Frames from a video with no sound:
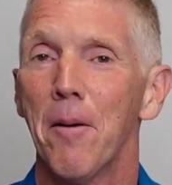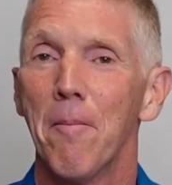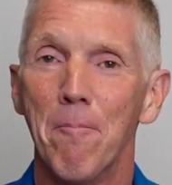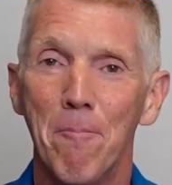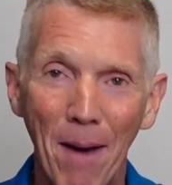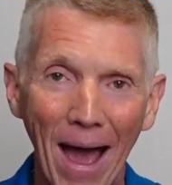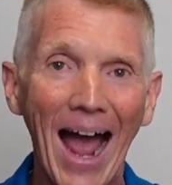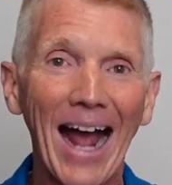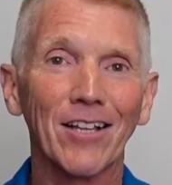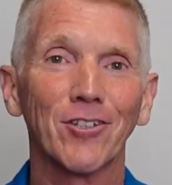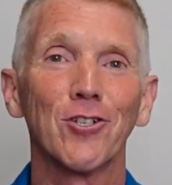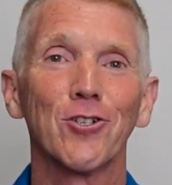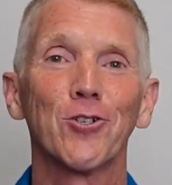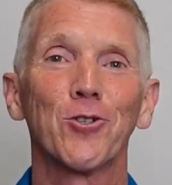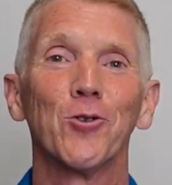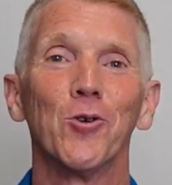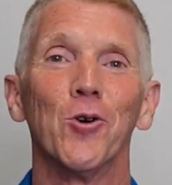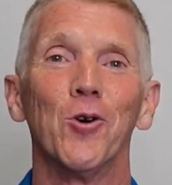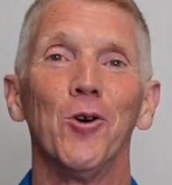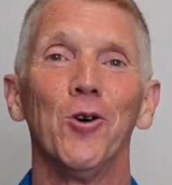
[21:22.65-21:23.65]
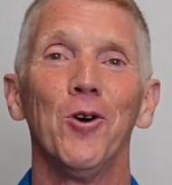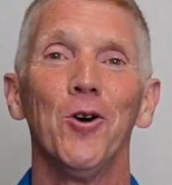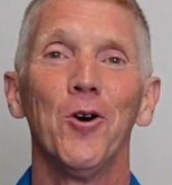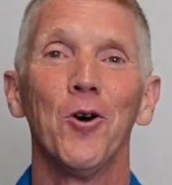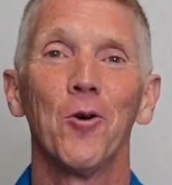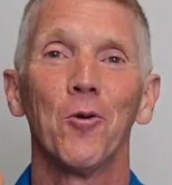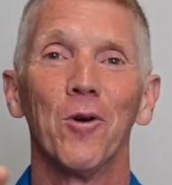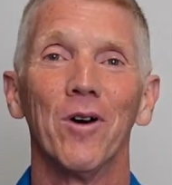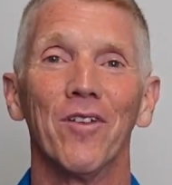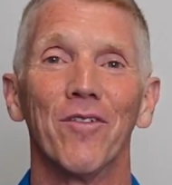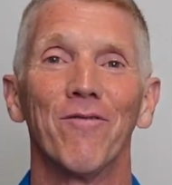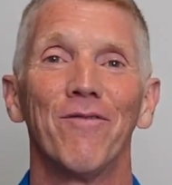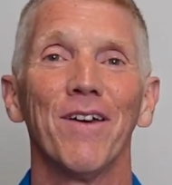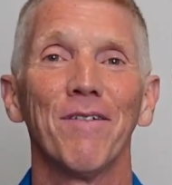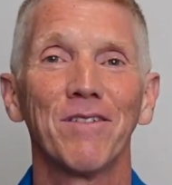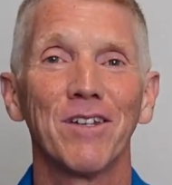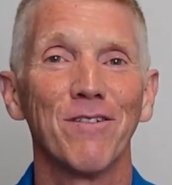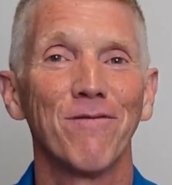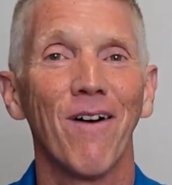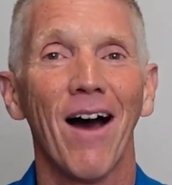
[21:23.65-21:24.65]
back to school with
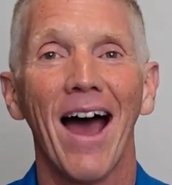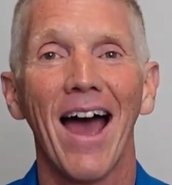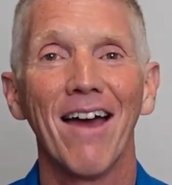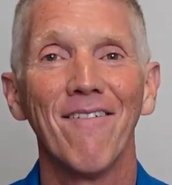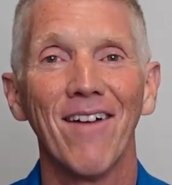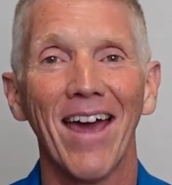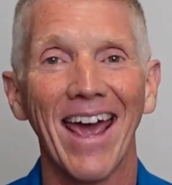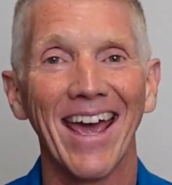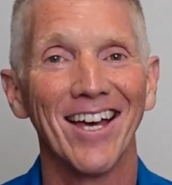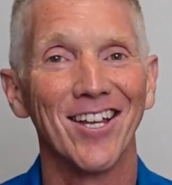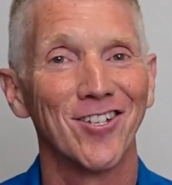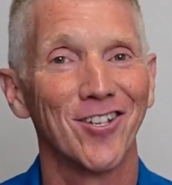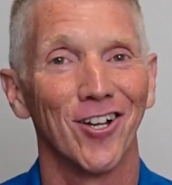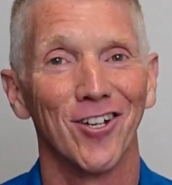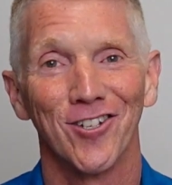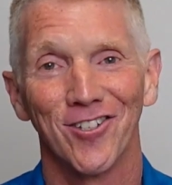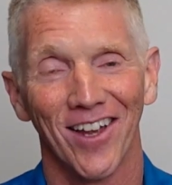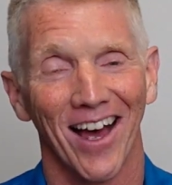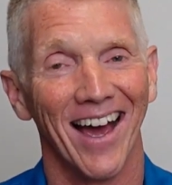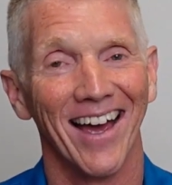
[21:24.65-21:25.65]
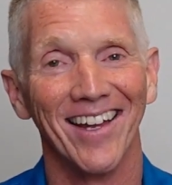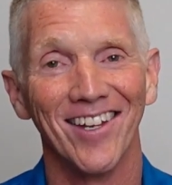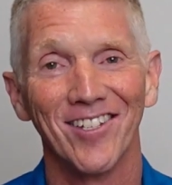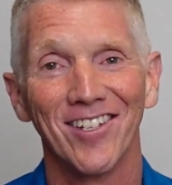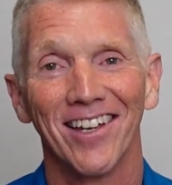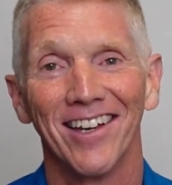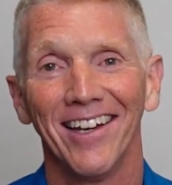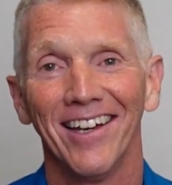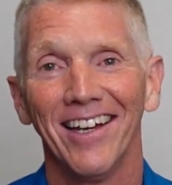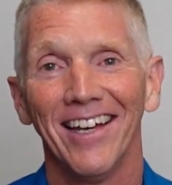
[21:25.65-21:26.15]
55 ASL signs.